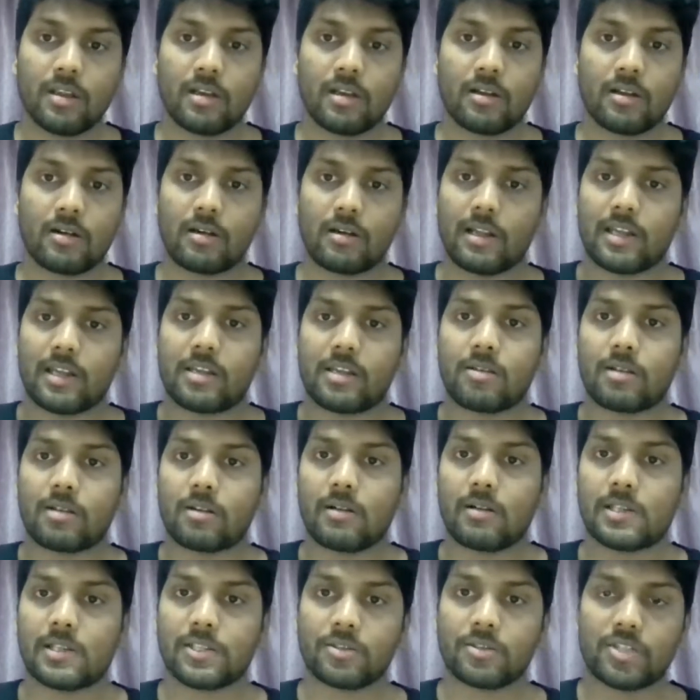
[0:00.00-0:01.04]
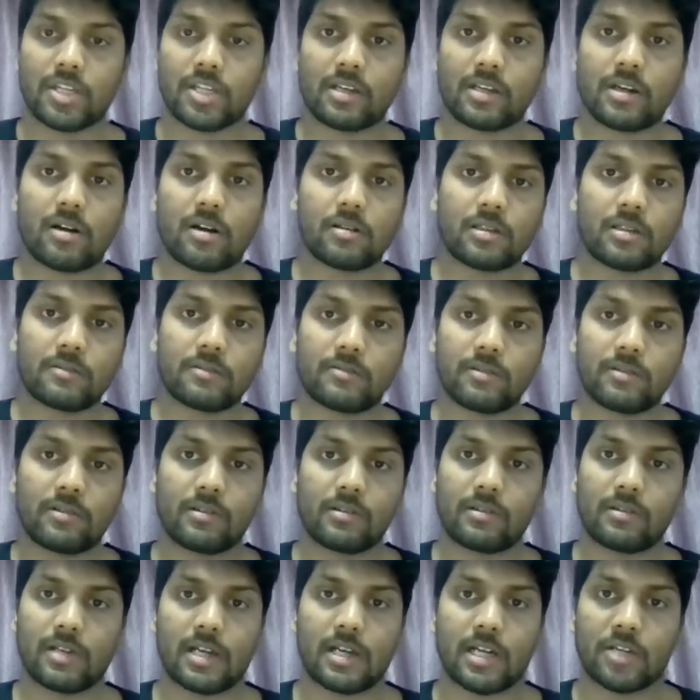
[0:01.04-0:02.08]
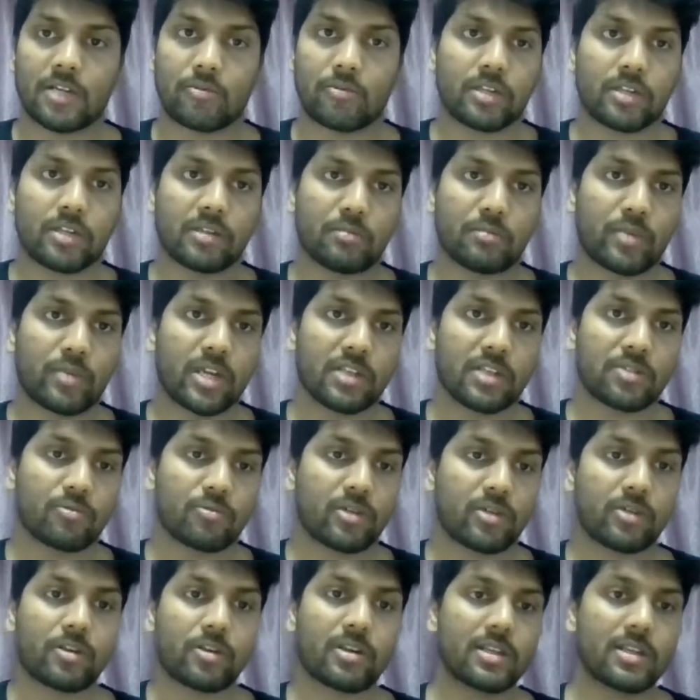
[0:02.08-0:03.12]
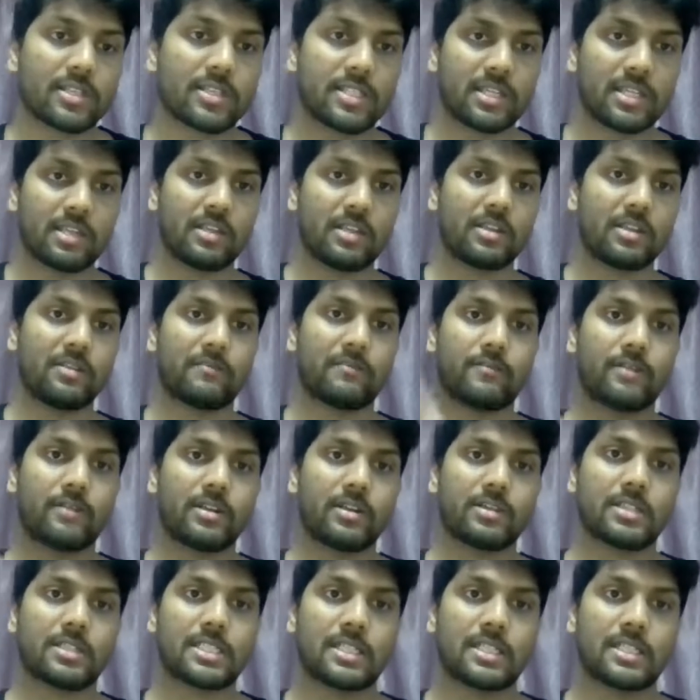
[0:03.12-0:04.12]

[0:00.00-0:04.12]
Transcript: or like you can also check out our Twitter page where you can see different